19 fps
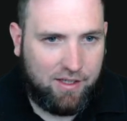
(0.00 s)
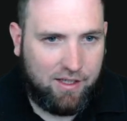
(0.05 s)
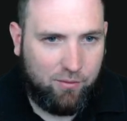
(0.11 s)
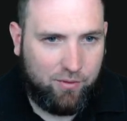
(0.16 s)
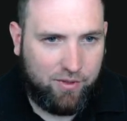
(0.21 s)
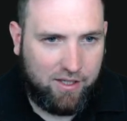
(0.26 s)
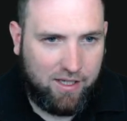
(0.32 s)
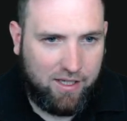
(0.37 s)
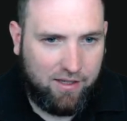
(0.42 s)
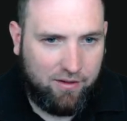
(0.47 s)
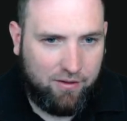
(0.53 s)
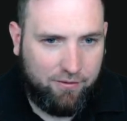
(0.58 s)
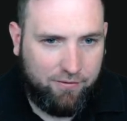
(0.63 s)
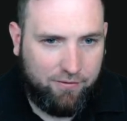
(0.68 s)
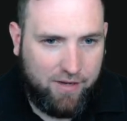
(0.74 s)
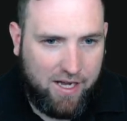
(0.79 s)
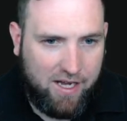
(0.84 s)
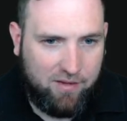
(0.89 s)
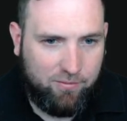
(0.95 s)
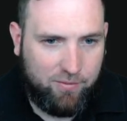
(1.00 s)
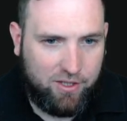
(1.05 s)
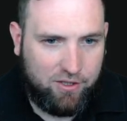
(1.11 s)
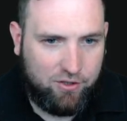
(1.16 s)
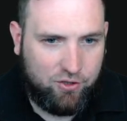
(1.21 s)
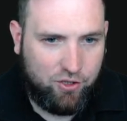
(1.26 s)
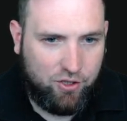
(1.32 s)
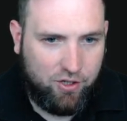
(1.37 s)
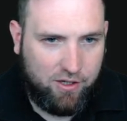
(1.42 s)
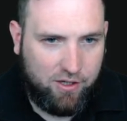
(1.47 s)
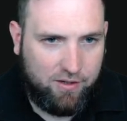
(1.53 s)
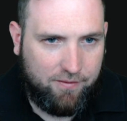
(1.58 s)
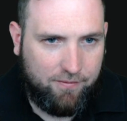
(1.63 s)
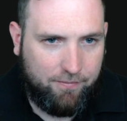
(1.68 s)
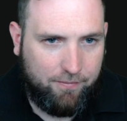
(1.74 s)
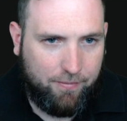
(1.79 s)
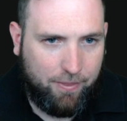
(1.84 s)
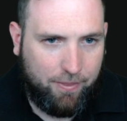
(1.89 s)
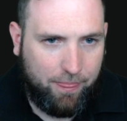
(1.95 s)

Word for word: And we got a 5-minute chart.